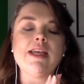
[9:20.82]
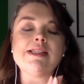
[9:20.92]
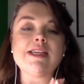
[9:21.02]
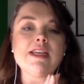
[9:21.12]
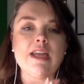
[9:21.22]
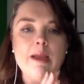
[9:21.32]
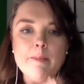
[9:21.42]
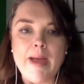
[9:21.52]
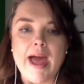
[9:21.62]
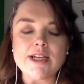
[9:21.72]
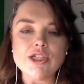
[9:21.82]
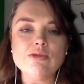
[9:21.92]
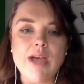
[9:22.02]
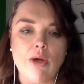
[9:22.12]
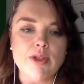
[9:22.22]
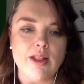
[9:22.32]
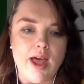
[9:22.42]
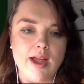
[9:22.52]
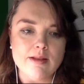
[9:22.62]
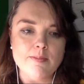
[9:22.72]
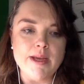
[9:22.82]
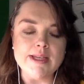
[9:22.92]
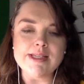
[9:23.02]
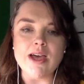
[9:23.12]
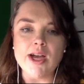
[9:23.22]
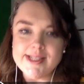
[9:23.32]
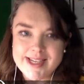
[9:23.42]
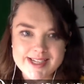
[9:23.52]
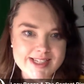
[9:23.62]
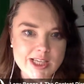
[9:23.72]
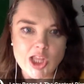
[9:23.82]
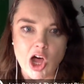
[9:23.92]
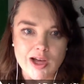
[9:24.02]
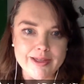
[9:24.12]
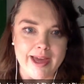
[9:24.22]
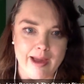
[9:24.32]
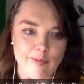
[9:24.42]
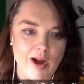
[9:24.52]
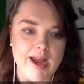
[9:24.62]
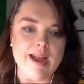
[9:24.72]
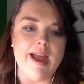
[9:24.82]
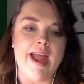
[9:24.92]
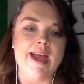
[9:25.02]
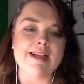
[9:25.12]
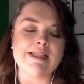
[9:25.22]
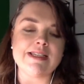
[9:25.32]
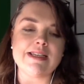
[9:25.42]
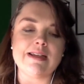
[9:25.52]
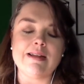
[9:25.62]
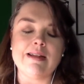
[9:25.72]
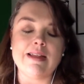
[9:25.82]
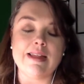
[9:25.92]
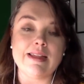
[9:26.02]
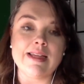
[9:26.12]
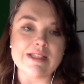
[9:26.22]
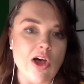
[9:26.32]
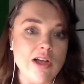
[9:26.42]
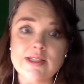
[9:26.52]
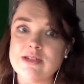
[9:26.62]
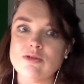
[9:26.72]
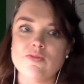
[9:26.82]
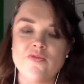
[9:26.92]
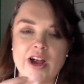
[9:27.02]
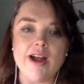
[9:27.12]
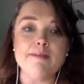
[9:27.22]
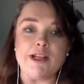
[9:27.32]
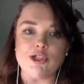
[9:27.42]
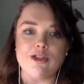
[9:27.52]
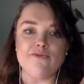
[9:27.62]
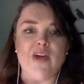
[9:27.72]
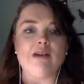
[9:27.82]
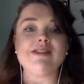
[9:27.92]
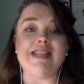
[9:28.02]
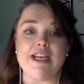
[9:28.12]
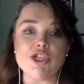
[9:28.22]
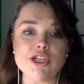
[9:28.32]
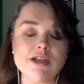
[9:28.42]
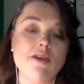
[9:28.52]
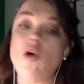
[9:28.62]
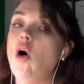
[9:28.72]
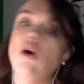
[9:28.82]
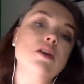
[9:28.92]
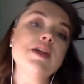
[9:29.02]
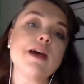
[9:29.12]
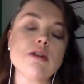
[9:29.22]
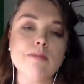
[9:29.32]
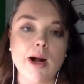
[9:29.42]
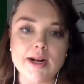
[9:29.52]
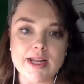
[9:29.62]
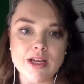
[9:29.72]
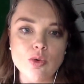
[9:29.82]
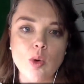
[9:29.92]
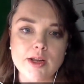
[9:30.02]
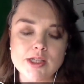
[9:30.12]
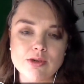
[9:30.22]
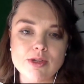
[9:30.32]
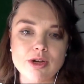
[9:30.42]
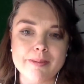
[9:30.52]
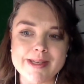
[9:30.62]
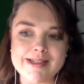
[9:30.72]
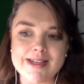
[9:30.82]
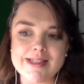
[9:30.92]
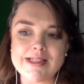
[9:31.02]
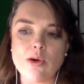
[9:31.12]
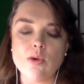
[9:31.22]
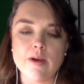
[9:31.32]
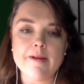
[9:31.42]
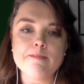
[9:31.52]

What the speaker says: it's going to impact you down the line. Because content is a long game, right? And it's also very much the foundation of all the other marketing you want to do in your business. So